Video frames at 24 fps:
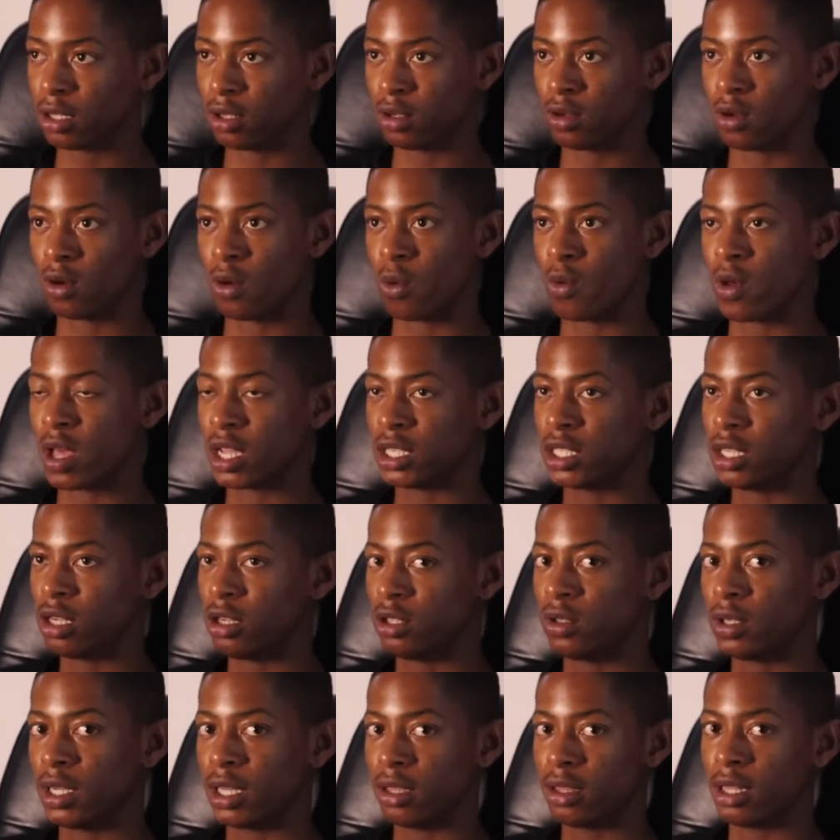You know, we actually
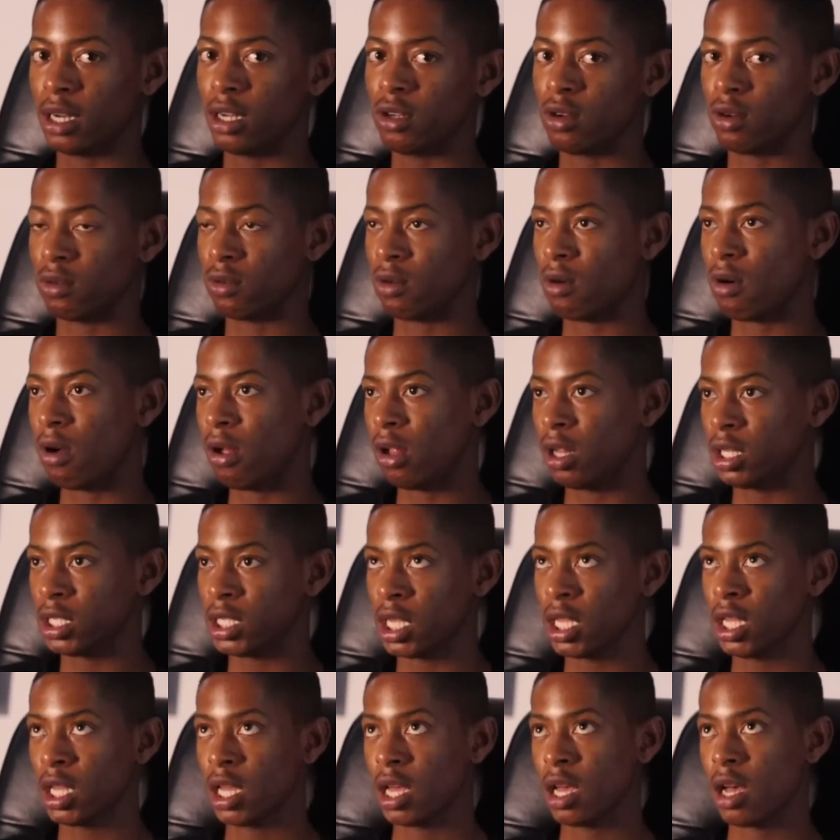took a trade on
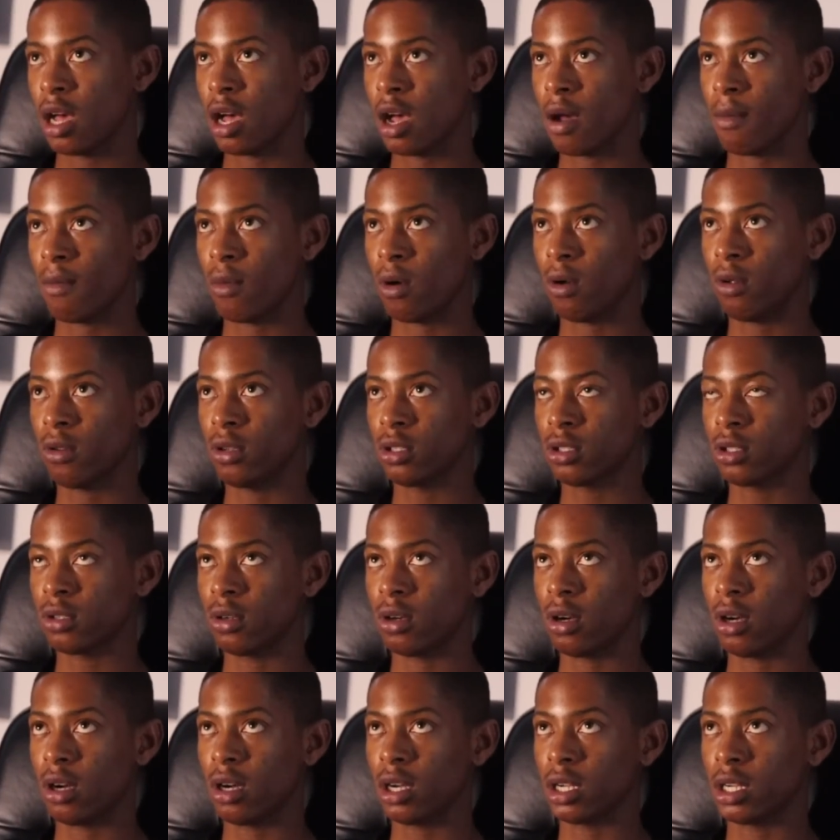gold,
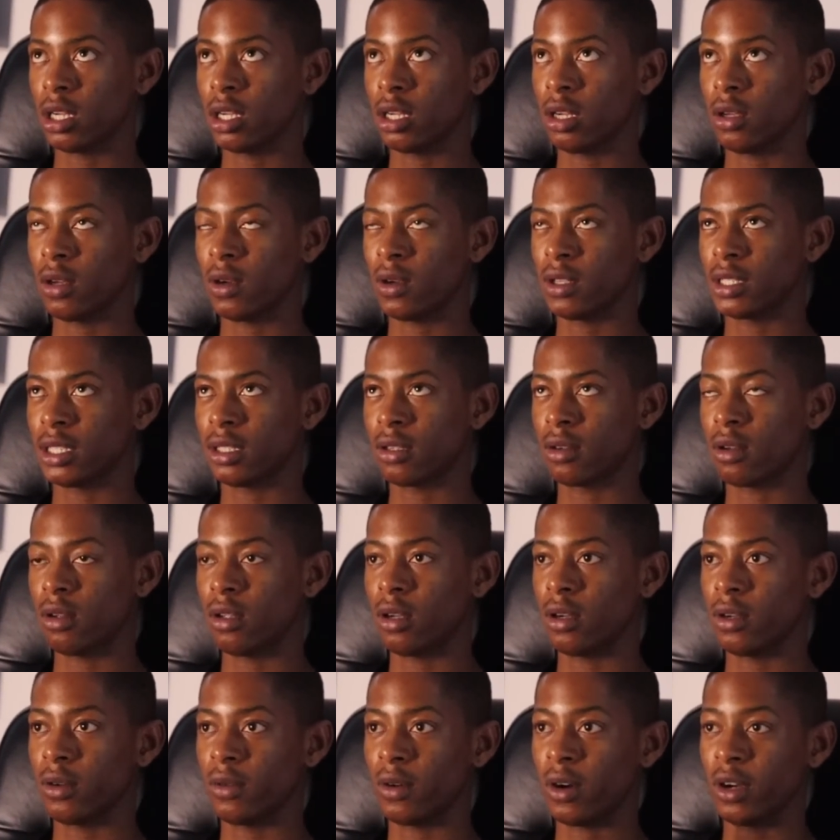also on, what's it
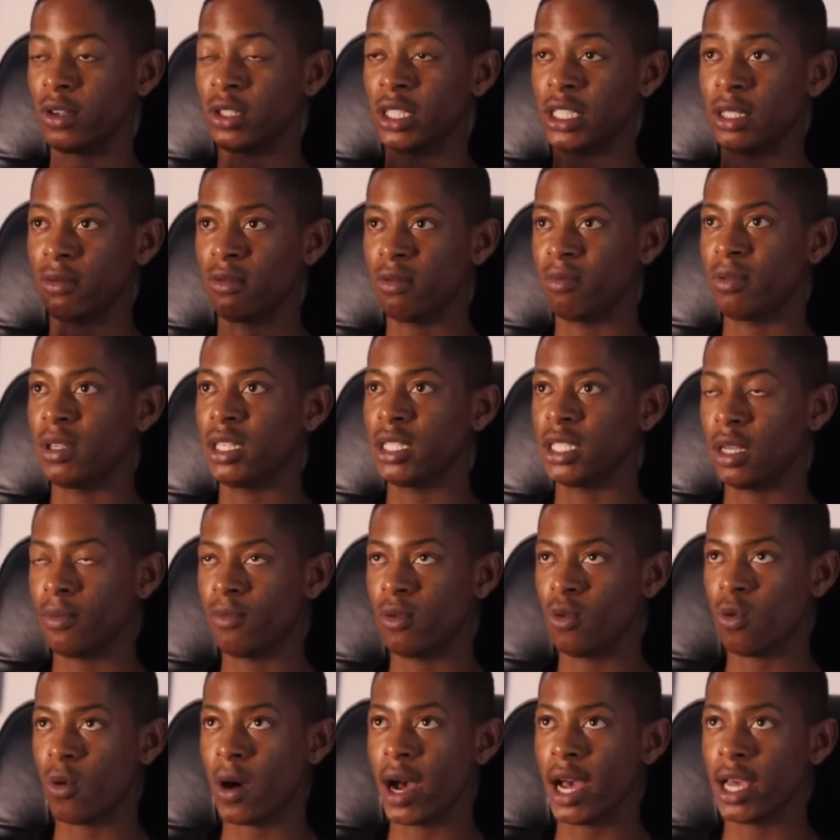called, on GBP,
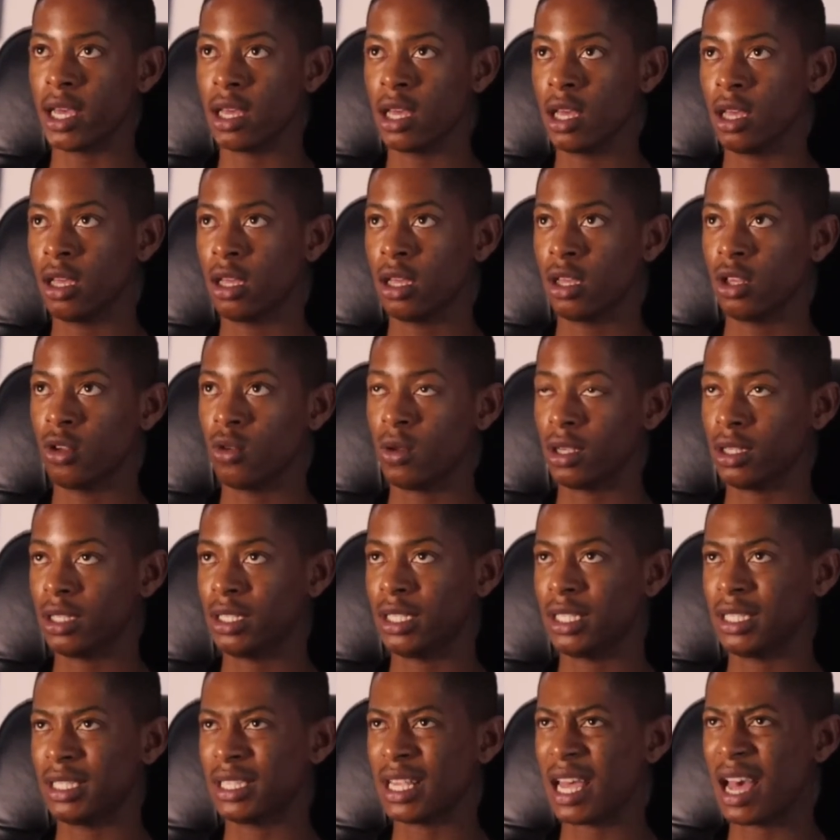JPY,
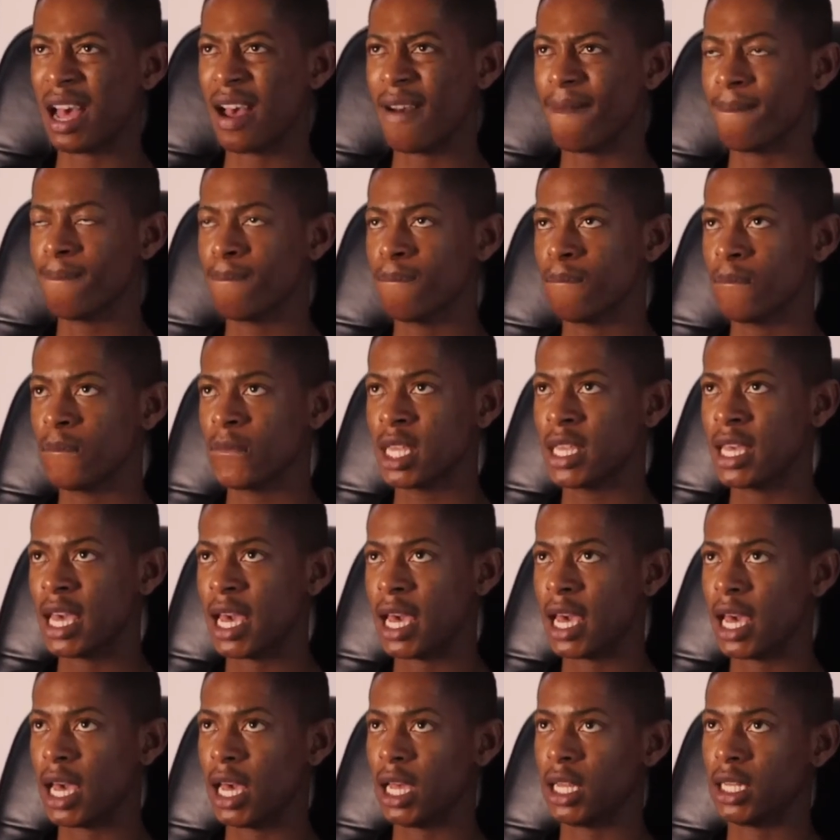USD ZAR, Yeah,
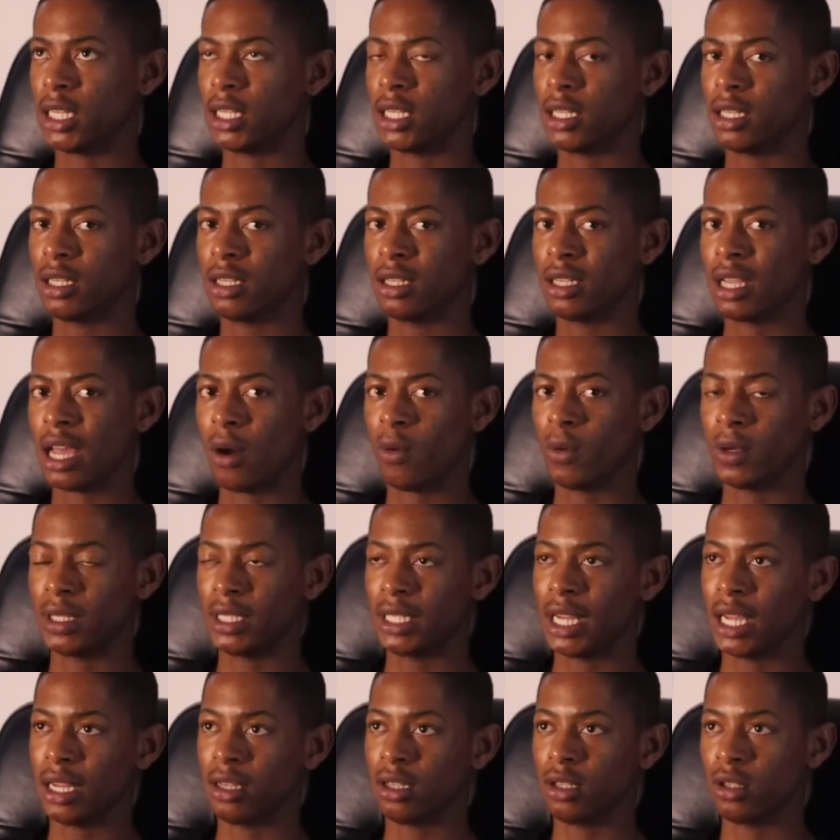and yeah, we
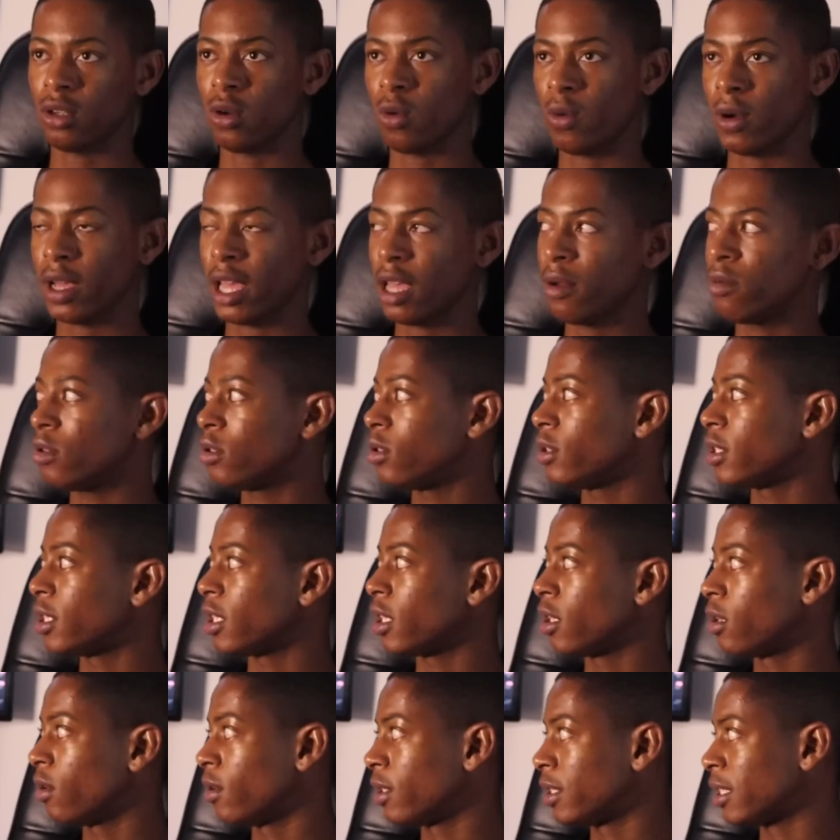did, we're able to
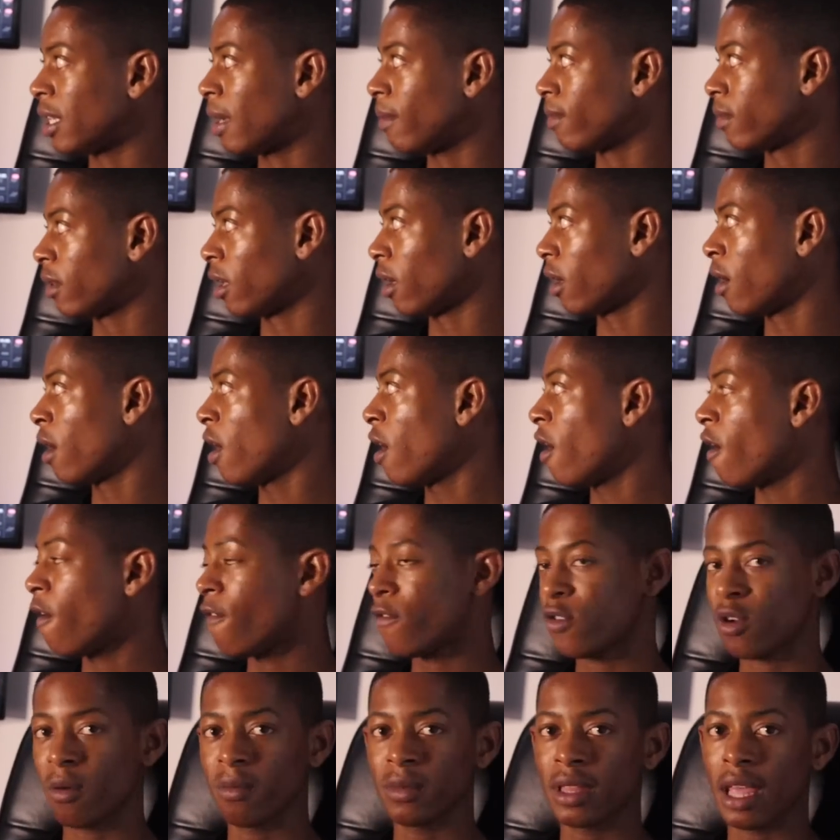secure something
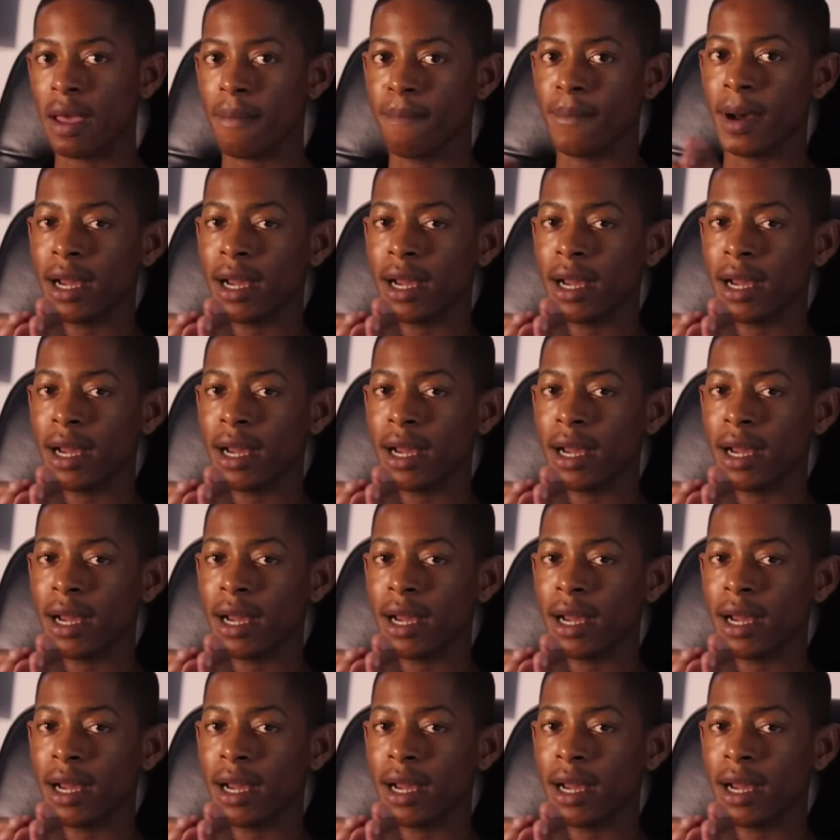from there.